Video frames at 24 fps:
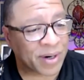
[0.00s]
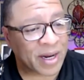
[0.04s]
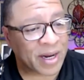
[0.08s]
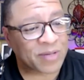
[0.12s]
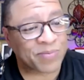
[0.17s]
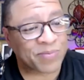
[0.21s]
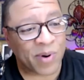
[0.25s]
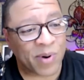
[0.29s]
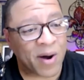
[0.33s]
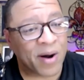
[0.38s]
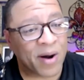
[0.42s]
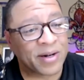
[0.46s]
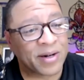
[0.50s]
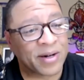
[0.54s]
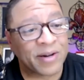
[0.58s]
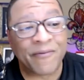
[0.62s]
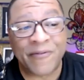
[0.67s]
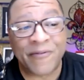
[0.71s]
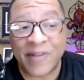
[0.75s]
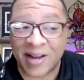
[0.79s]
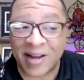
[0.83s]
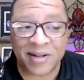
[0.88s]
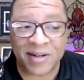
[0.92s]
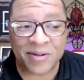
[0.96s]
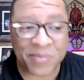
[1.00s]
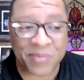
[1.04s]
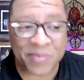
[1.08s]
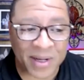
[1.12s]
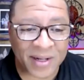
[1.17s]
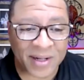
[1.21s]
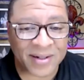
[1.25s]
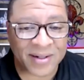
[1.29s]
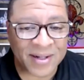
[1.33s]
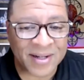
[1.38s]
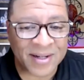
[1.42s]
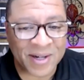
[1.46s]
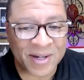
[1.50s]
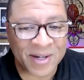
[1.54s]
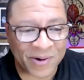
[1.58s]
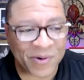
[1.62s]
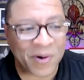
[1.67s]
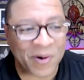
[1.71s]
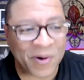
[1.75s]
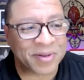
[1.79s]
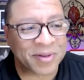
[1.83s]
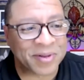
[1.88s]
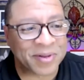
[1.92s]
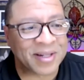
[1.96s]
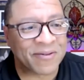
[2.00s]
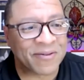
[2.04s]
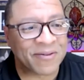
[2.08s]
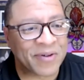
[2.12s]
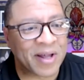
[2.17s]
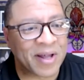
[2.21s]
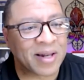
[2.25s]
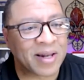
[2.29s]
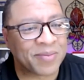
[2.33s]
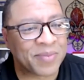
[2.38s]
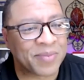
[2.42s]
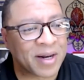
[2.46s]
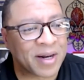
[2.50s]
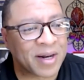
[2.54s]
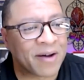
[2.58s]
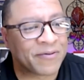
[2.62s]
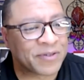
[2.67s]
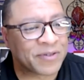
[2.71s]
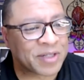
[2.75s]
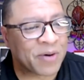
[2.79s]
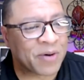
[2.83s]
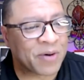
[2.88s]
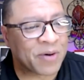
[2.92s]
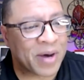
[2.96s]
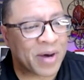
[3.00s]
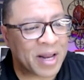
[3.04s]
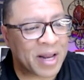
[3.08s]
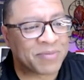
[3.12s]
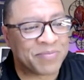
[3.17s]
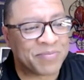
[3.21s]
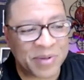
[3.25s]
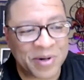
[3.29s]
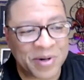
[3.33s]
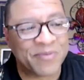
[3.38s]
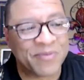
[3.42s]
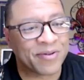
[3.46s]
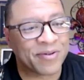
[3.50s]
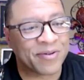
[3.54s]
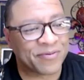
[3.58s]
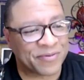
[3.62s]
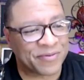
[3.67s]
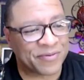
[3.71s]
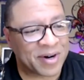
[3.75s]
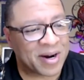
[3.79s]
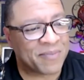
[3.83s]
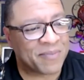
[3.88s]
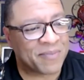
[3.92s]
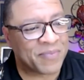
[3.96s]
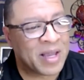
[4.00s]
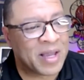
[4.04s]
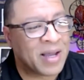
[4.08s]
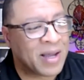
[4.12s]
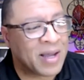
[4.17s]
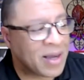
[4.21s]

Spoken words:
That's part of development, growth and development of someone that's moving from